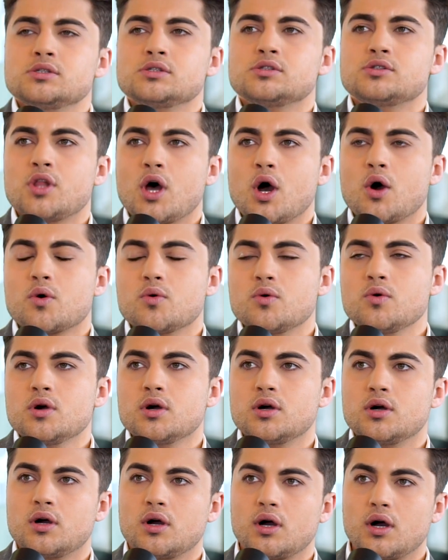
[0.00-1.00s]
No.
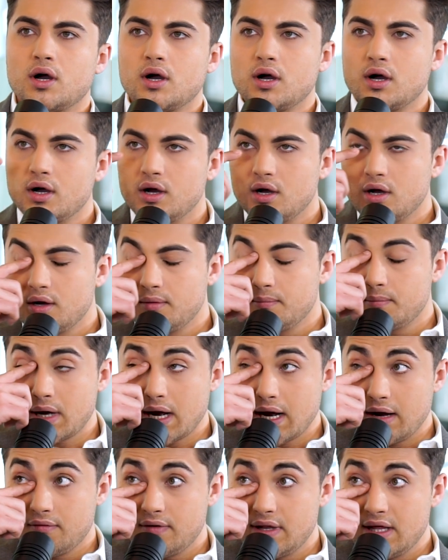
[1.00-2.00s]

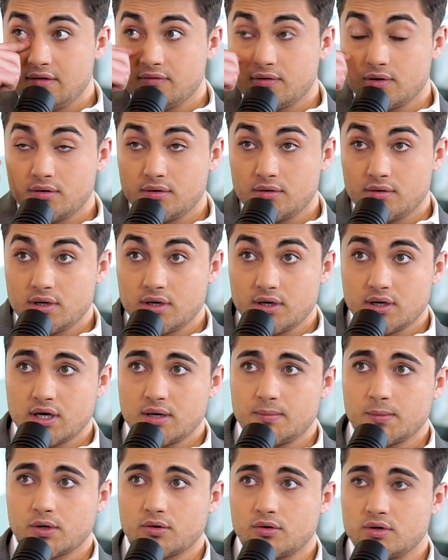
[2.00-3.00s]
I've never
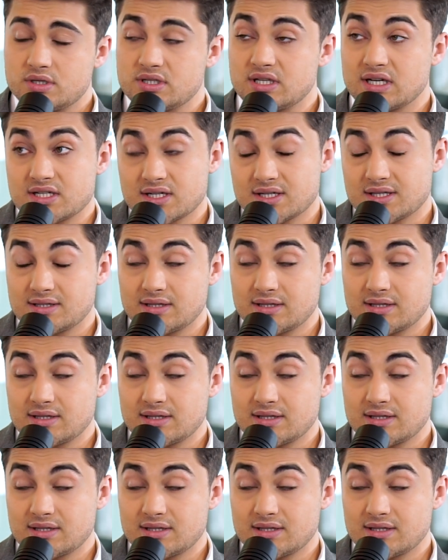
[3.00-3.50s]
come across such a